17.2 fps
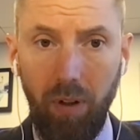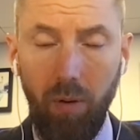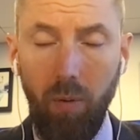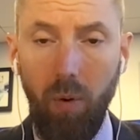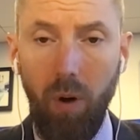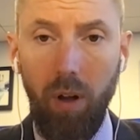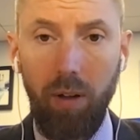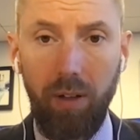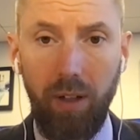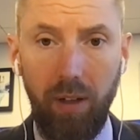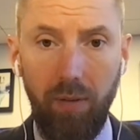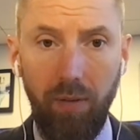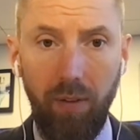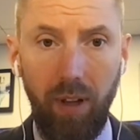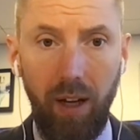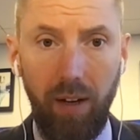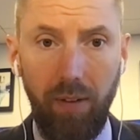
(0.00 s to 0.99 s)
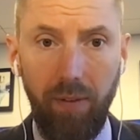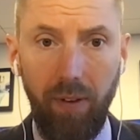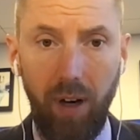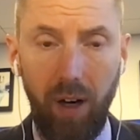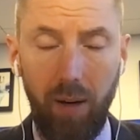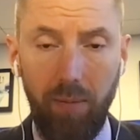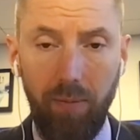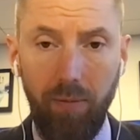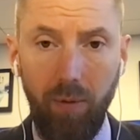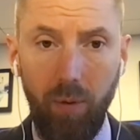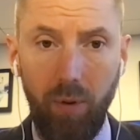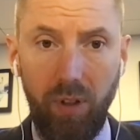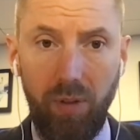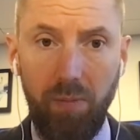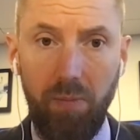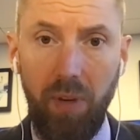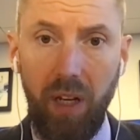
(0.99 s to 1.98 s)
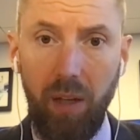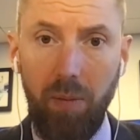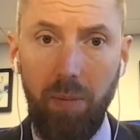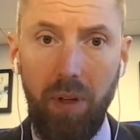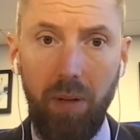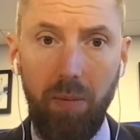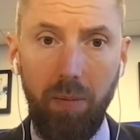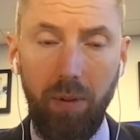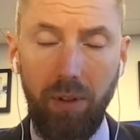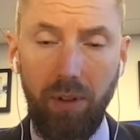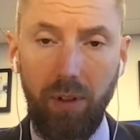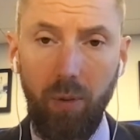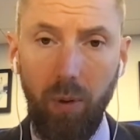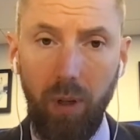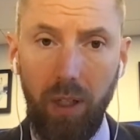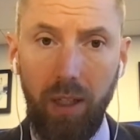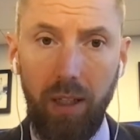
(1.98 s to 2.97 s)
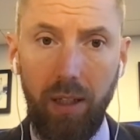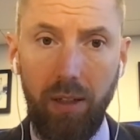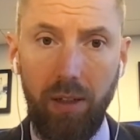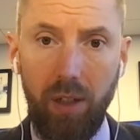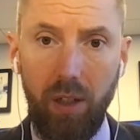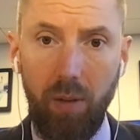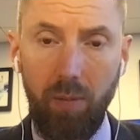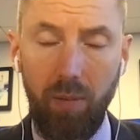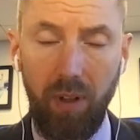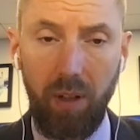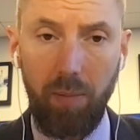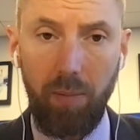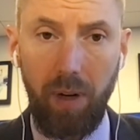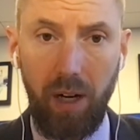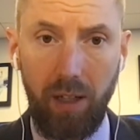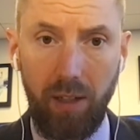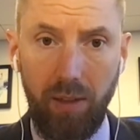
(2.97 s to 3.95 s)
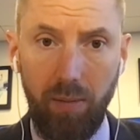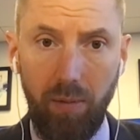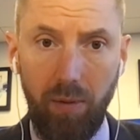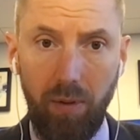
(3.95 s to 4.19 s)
quality of life up for as many people as quickly as humanly possible?